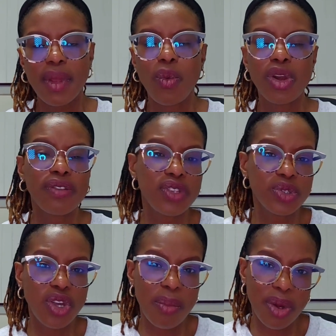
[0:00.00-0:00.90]
One of
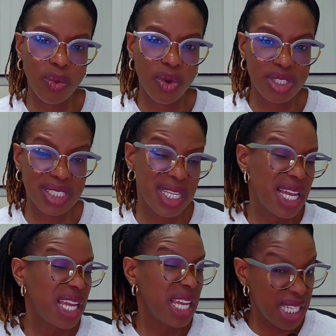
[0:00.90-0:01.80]
those common ones
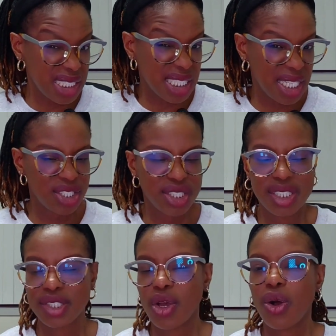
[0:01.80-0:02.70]
in
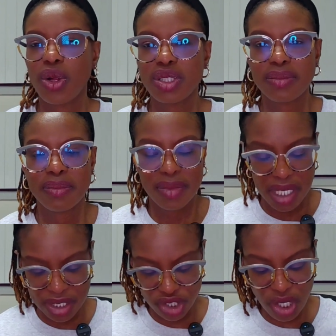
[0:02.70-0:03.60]
teenagers is called
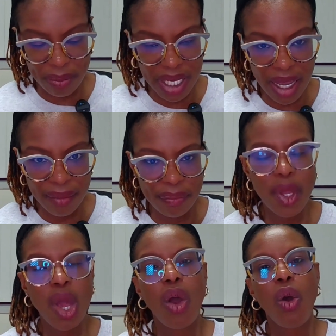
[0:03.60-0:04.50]
insomnia,
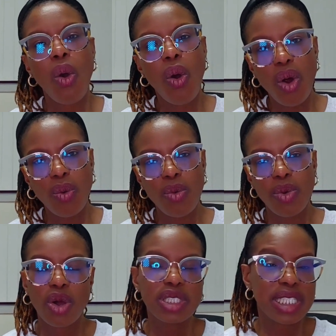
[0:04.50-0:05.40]
or
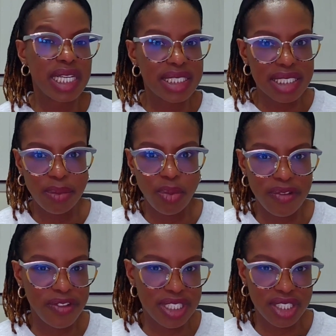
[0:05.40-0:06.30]
what we call delayed
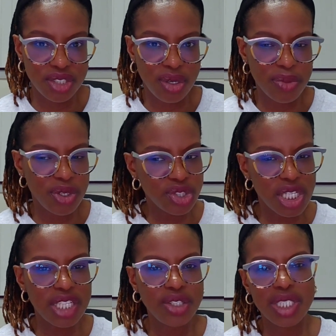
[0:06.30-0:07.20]
sleep-wake phase syndrome.
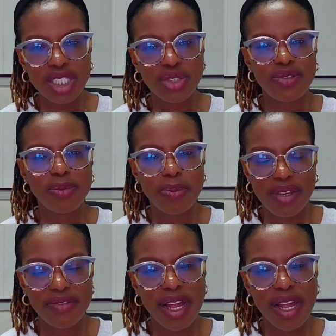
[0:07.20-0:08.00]
Usually you need to be